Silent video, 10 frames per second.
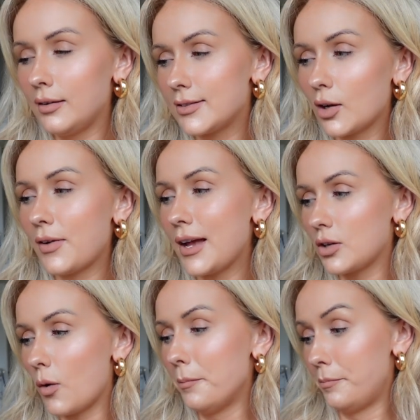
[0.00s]
So I've had to
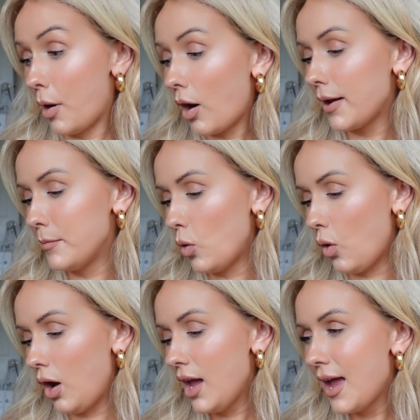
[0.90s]
go and buy
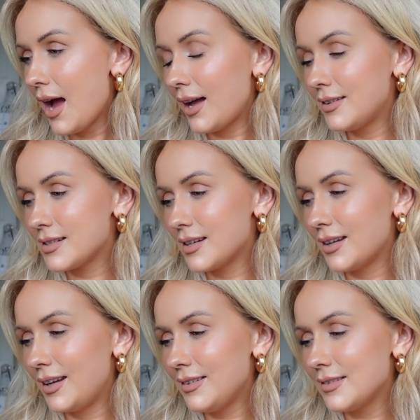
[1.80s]
more, and
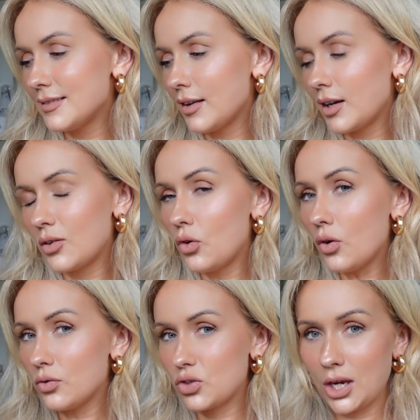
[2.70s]
it's like
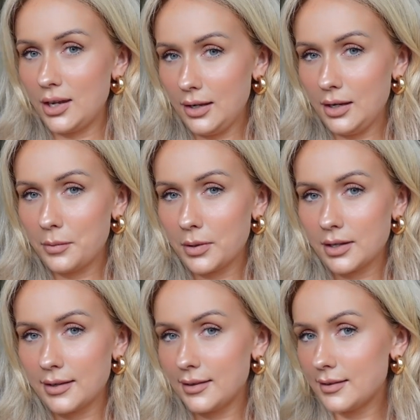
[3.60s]
not cheap.
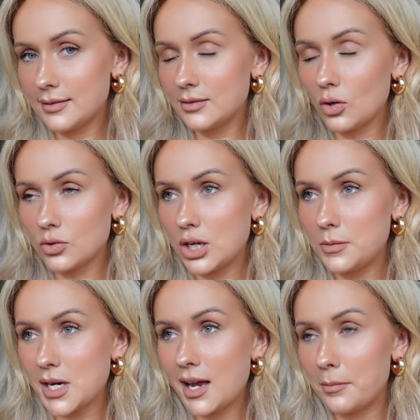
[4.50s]
This is not a cheap
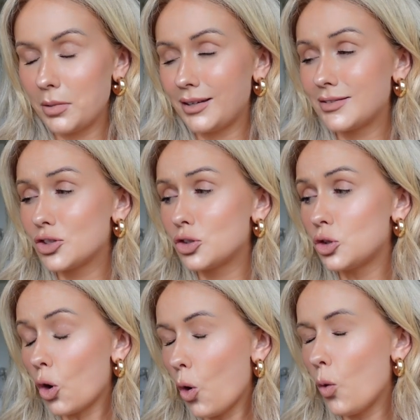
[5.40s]
tan, but it's
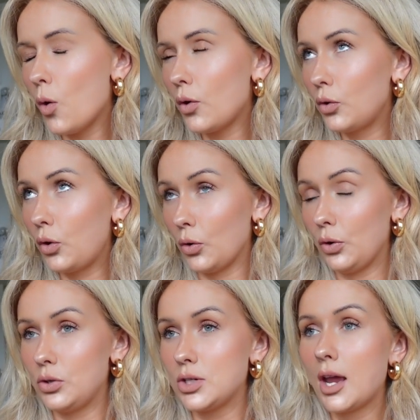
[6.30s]
so
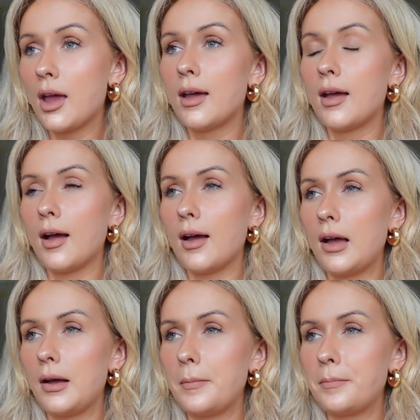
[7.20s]
good.
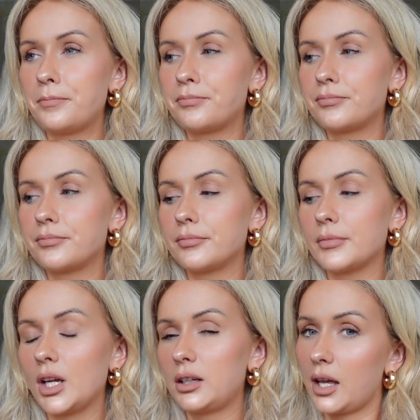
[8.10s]
Again,
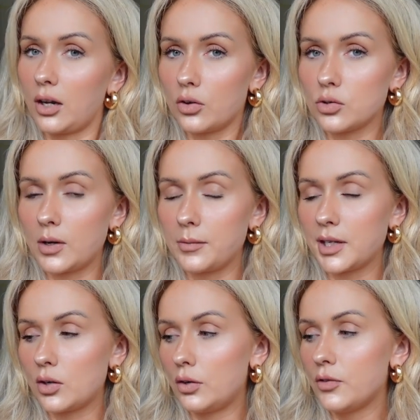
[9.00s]
I got
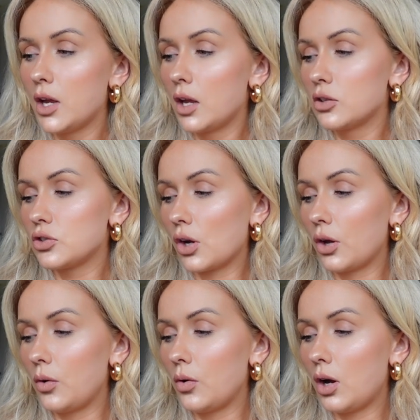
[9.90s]
20% off.
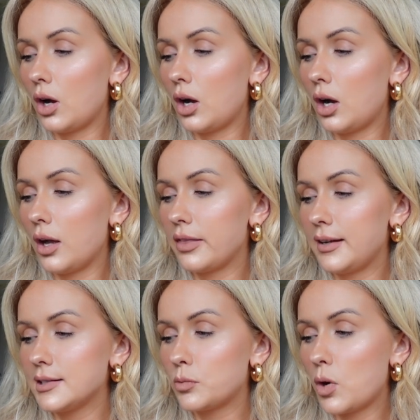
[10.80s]
So
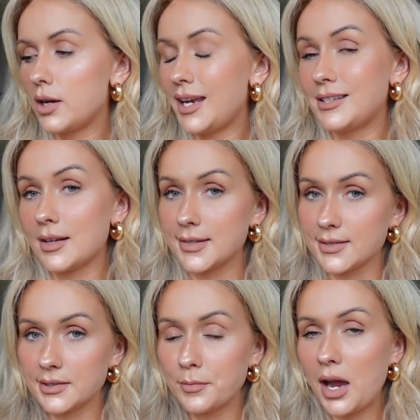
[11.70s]
this one, it doesn't
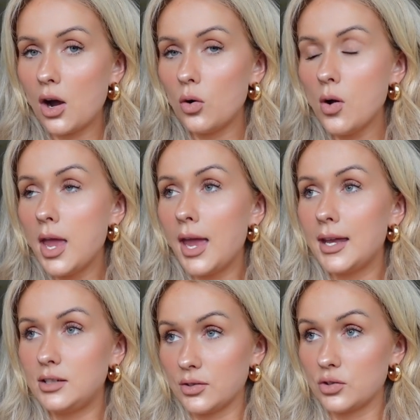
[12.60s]
smell,
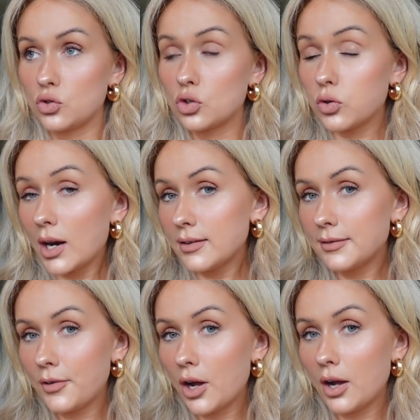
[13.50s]
it doesn't
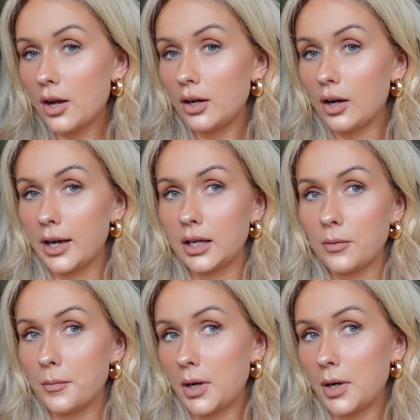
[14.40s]
transfer, like